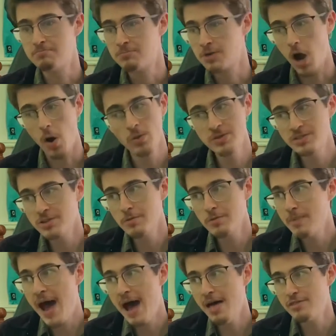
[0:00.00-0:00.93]
go into the
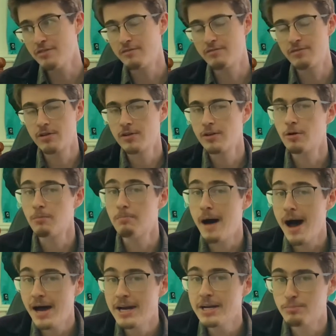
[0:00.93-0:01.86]
bathroom for a little
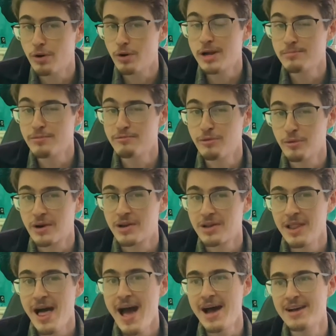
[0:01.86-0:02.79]
potty break before
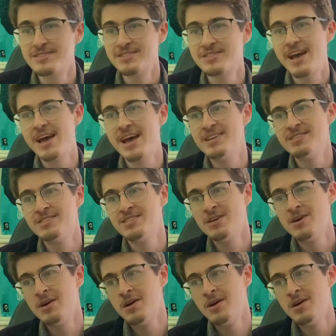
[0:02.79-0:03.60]
class, and